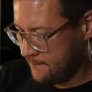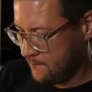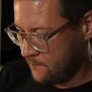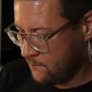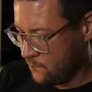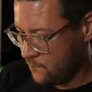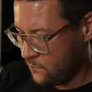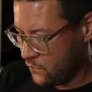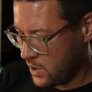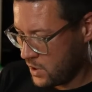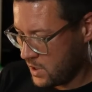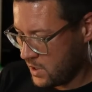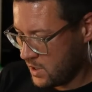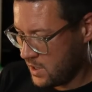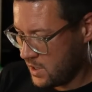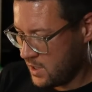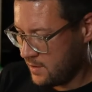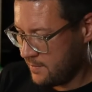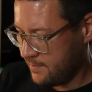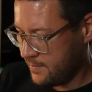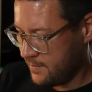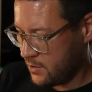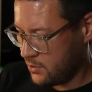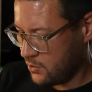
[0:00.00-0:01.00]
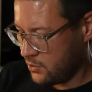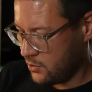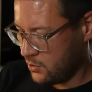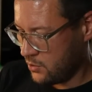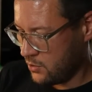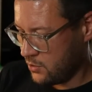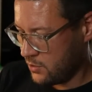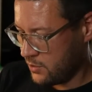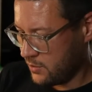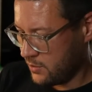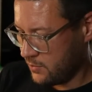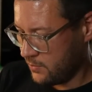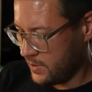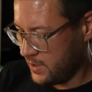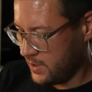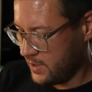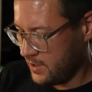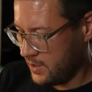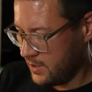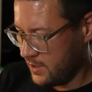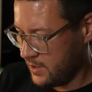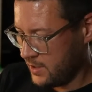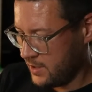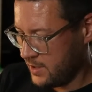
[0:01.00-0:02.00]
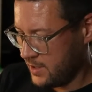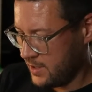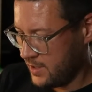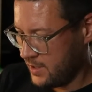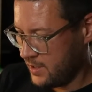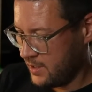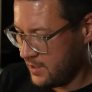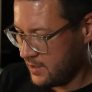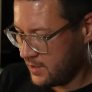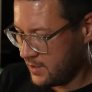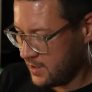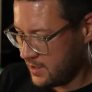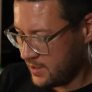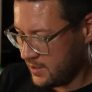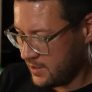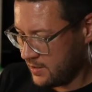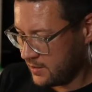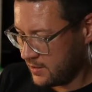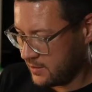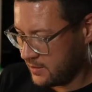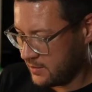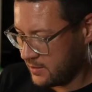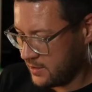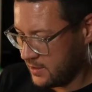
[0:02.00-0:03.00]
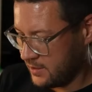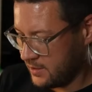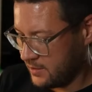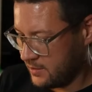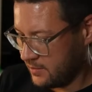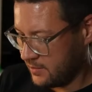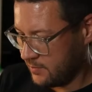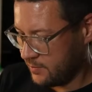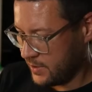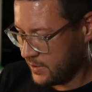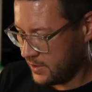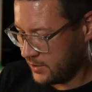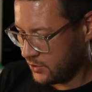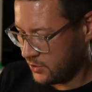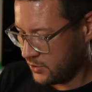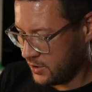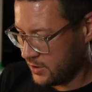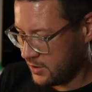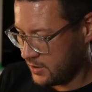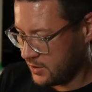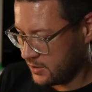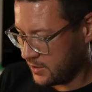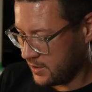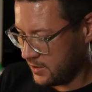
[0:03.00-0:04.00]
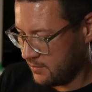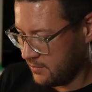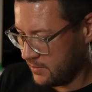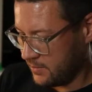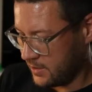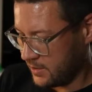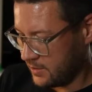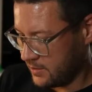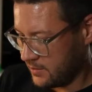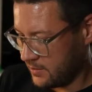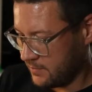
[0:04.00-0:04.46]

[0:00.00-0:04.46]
Come on. We need any kind of decent picture. Okay, here we go.